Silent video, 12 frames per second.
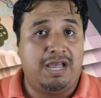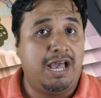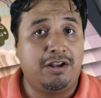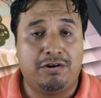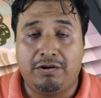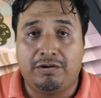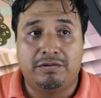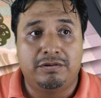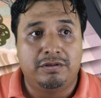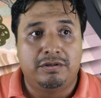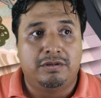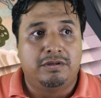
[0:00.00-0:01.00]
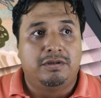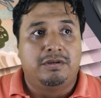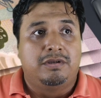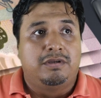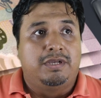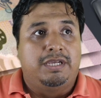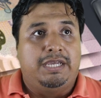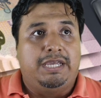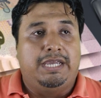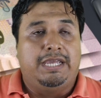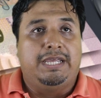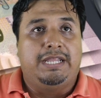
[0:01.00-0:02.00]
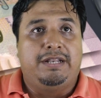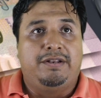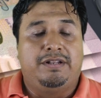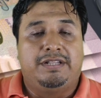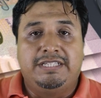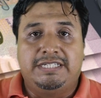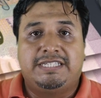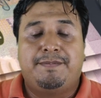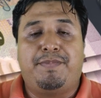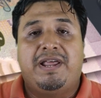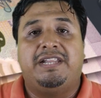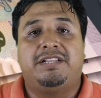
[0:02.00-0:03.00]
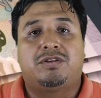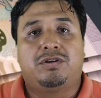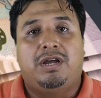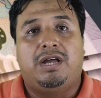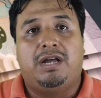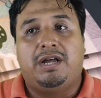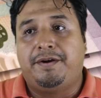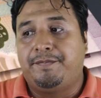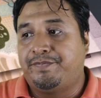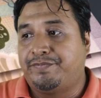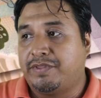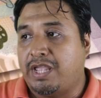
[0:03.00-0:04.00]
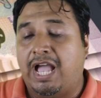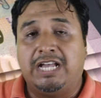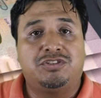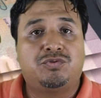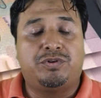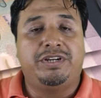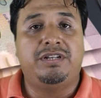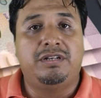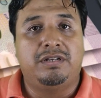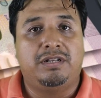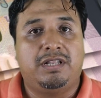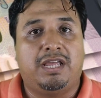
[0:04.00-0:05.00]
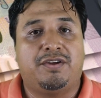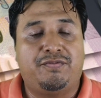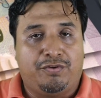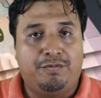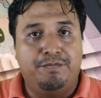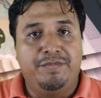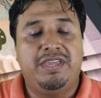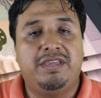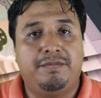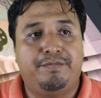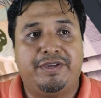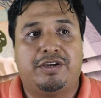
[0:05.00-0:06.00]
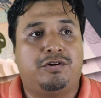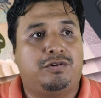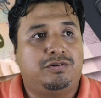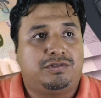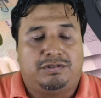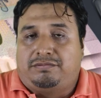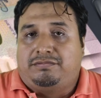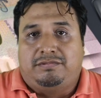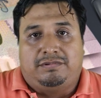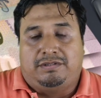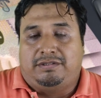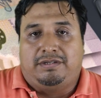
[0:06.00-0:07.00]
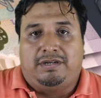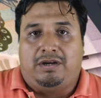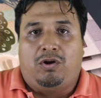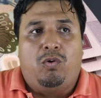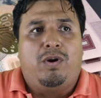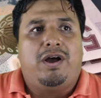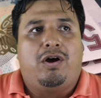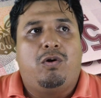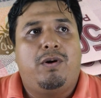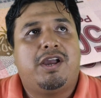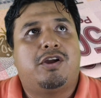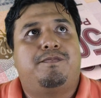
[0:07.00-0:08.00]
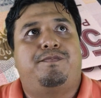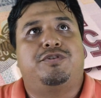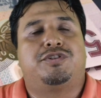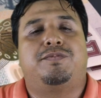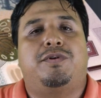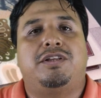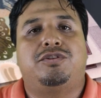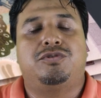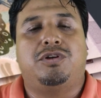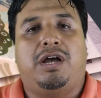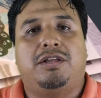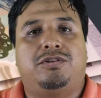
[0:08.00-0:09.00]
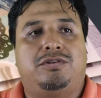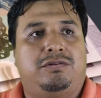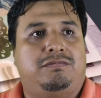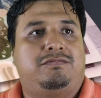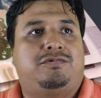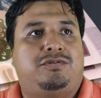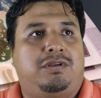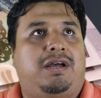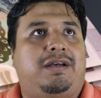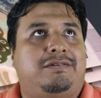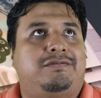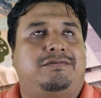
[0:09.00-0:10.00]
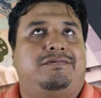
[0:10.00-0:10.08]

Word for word: I don't know. And this is a valid um, answering, like from me, because how how I possible I, I uh,